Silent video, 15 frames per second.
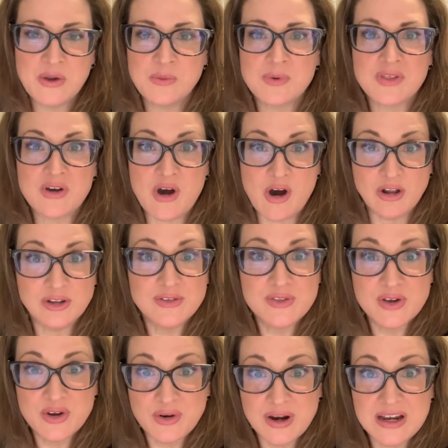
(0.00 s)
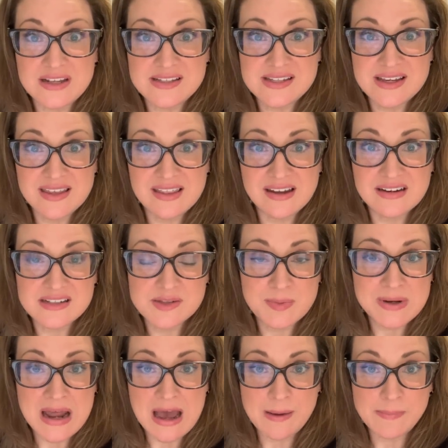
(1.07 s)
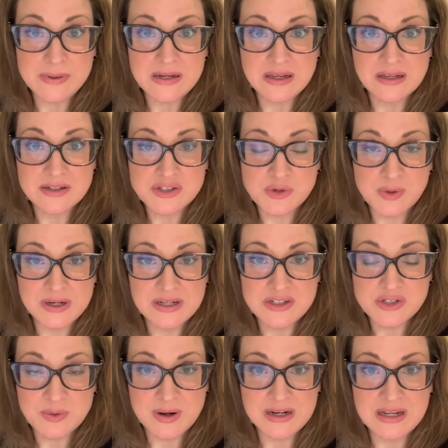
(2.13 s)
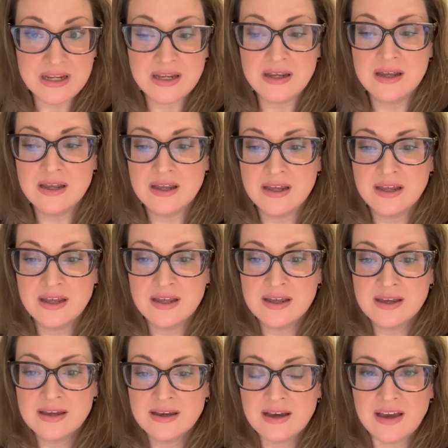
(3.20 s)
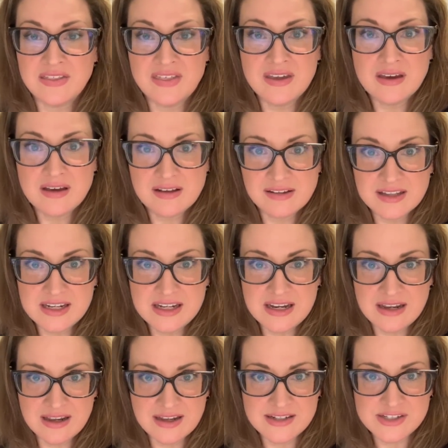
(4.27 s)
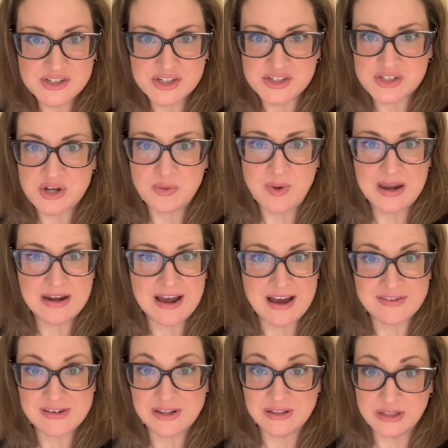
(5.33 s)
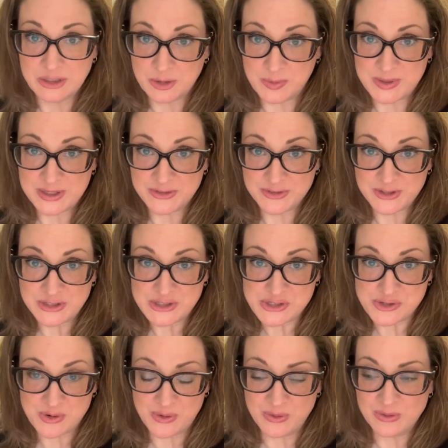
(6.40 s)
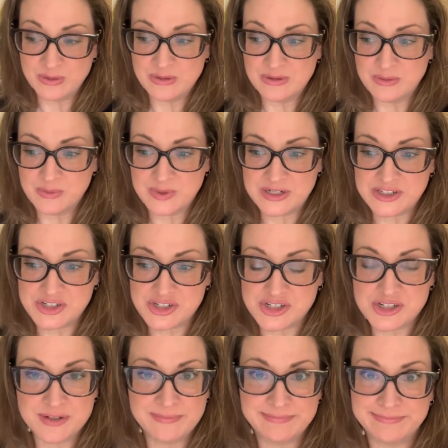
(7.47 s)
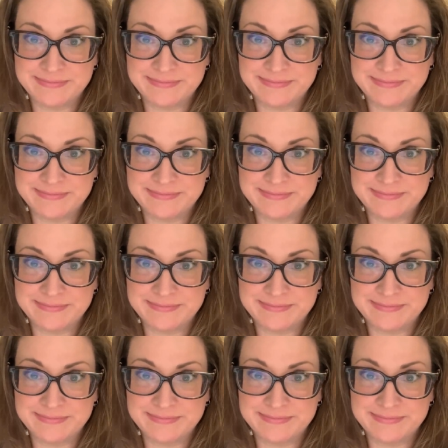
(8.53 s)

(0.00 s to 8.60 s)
with all of the crazy that has been happening in 2020, I think cleaning is just a way to have a little bit of control, which